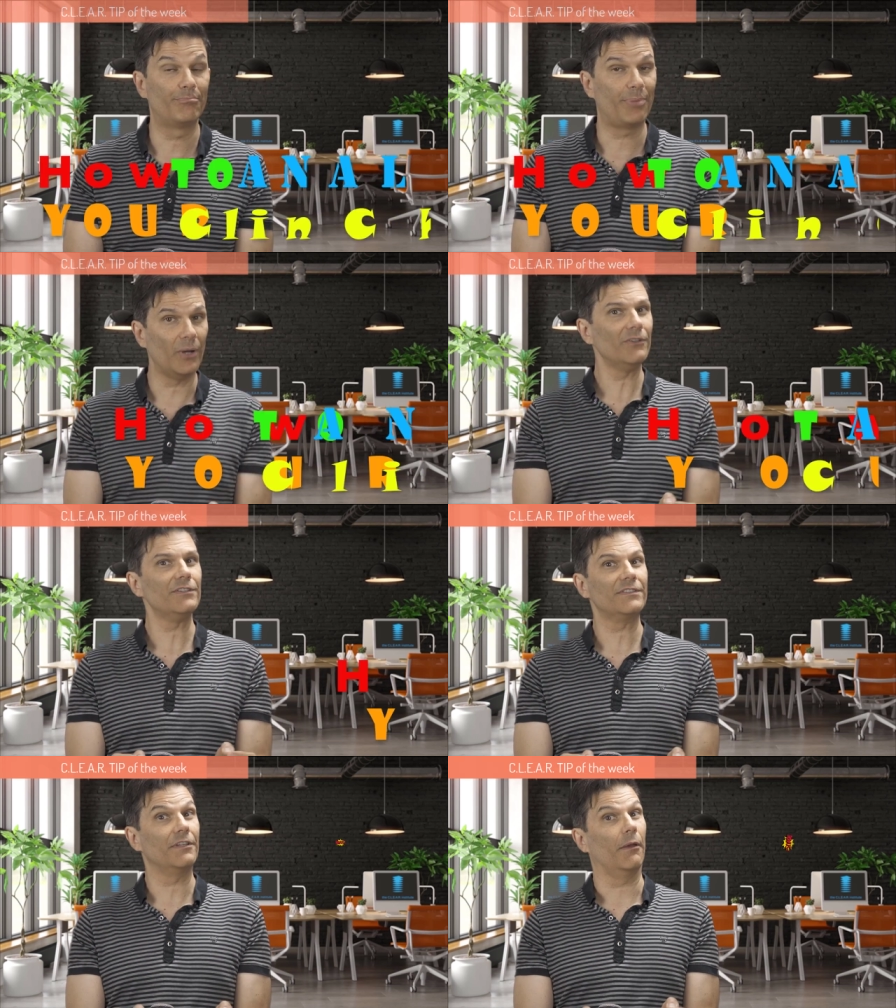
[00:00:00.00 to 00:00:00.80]

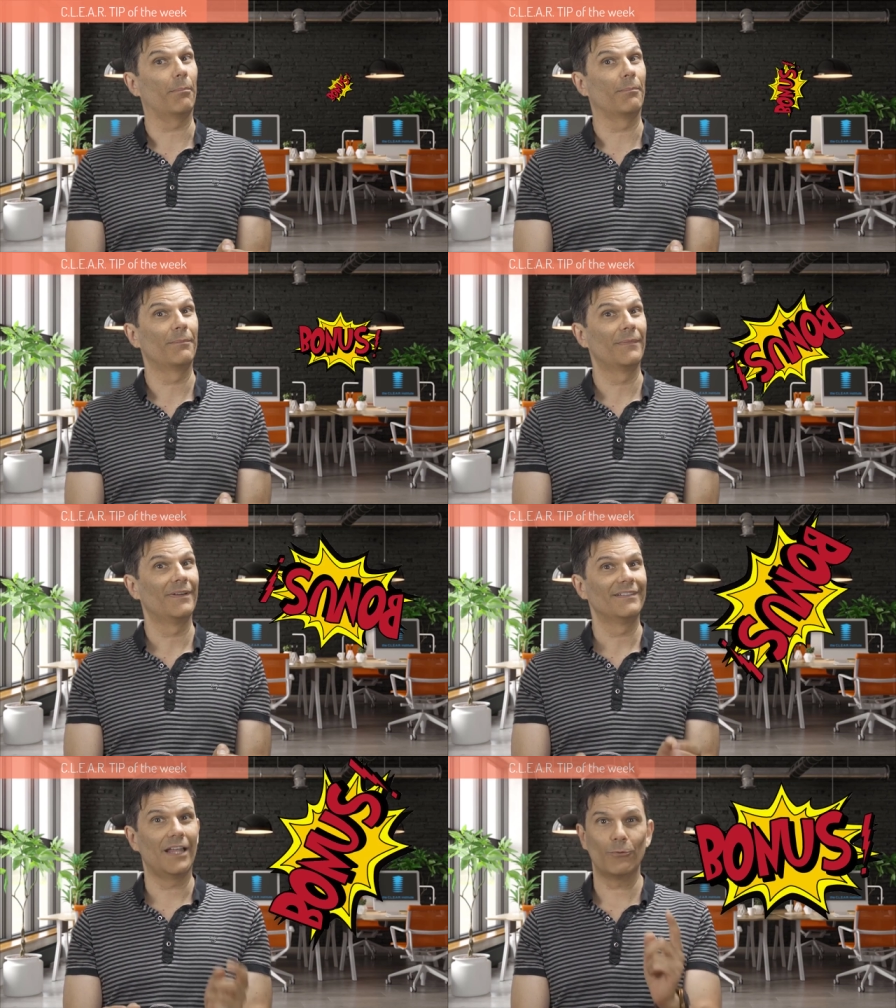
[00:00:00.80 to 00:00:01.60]
bonus tip
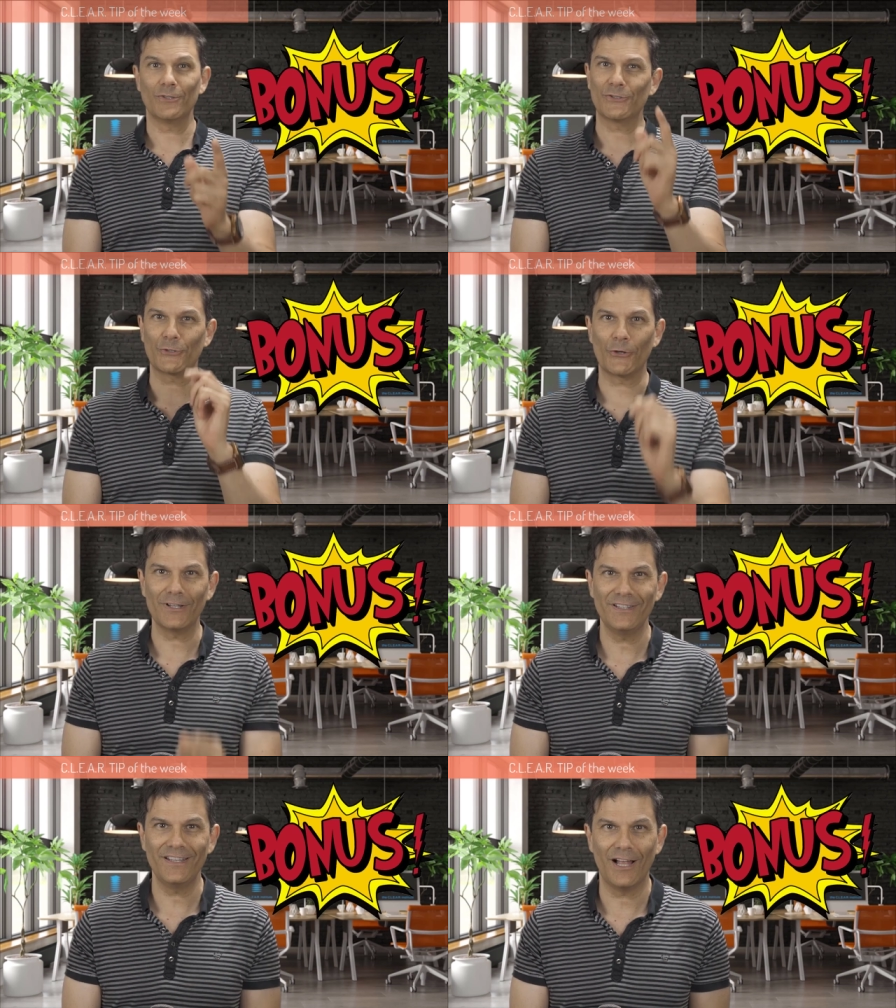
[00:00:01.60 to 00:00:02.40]
that will
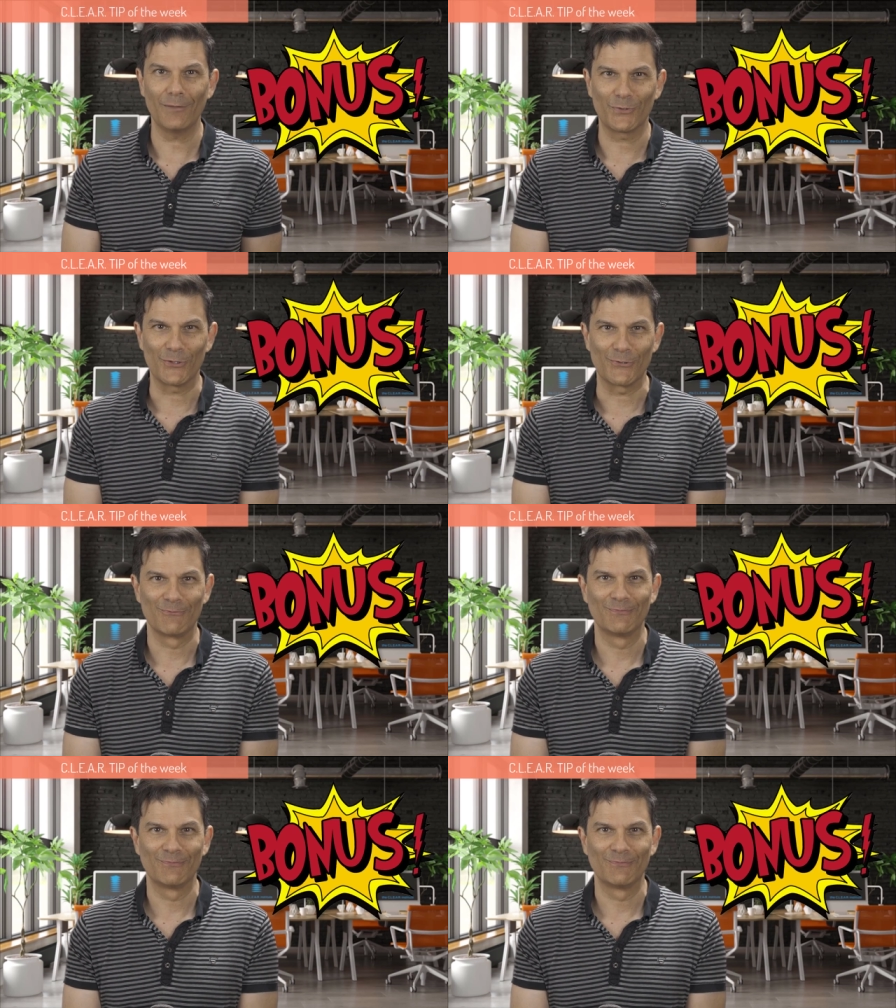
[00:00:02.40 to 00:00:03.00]
certainly help you.